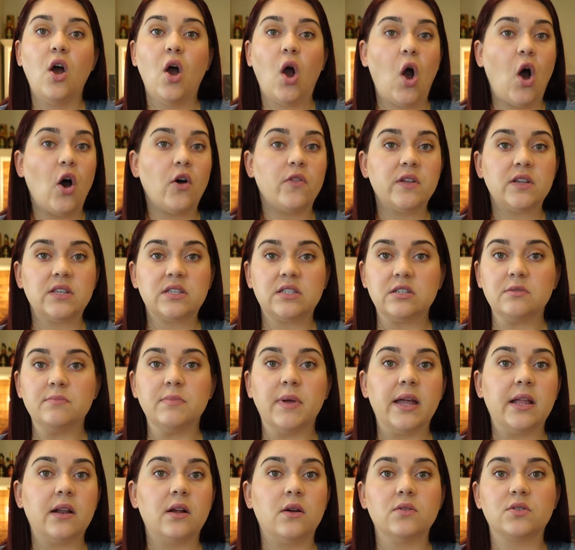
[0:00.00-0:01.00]
all these
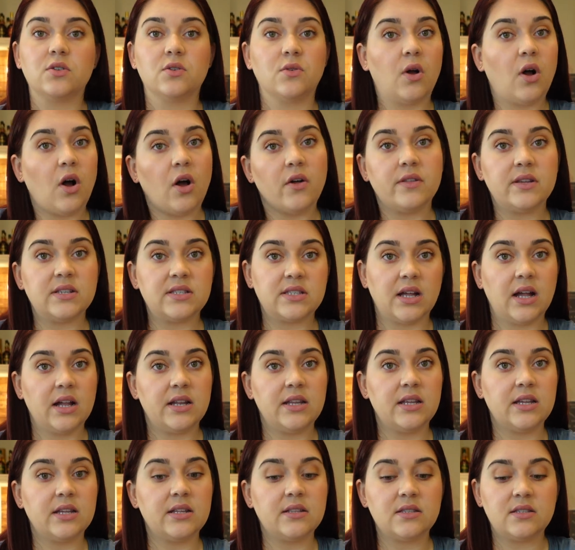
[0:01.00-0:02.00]
tomatoes or all these
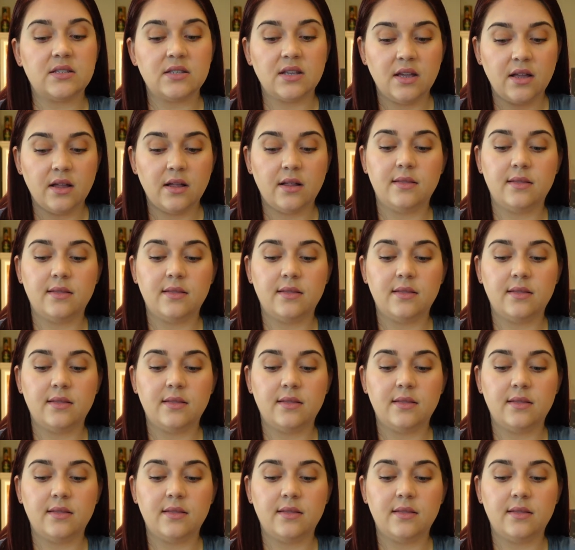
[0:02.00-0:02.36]
onions.